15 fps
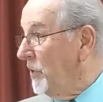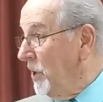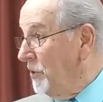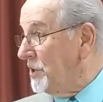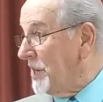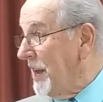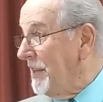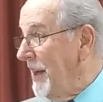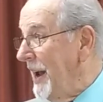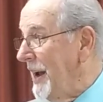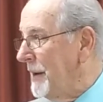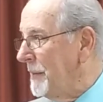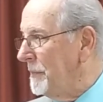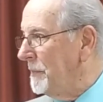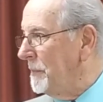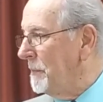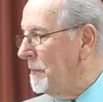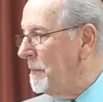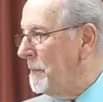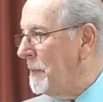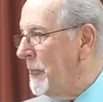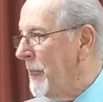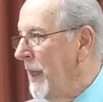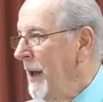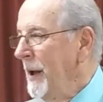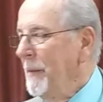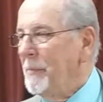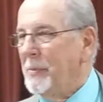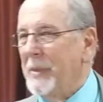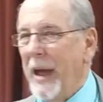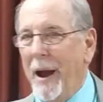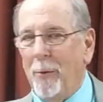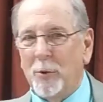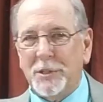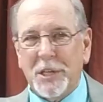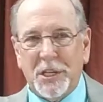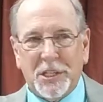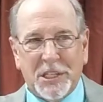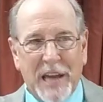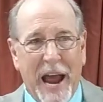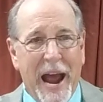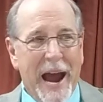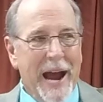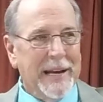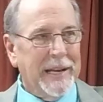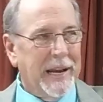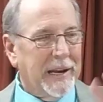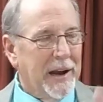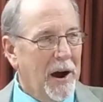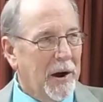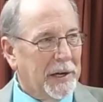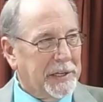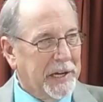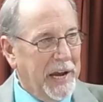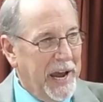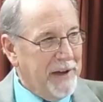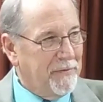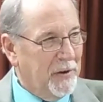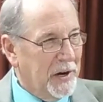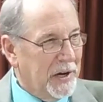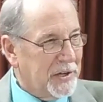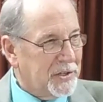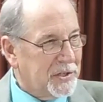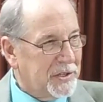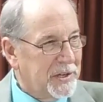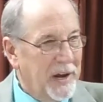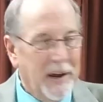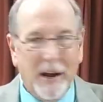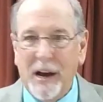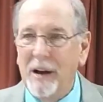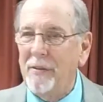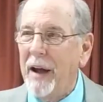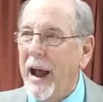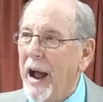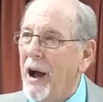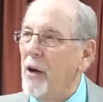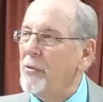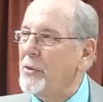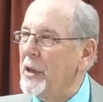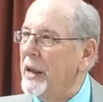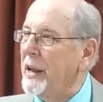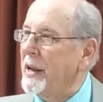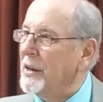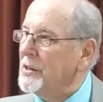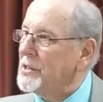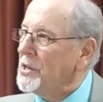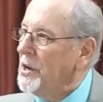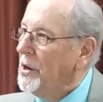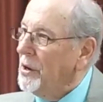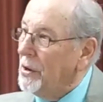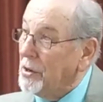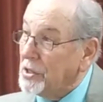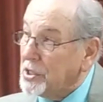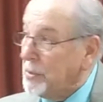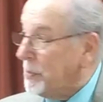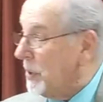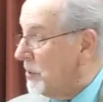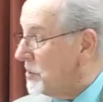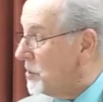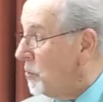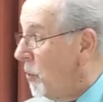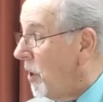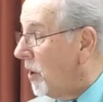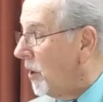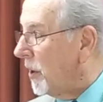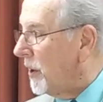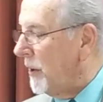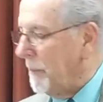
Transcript: You see that? Mm-hmm. That was a sign that God gave us of how things are supposed to work.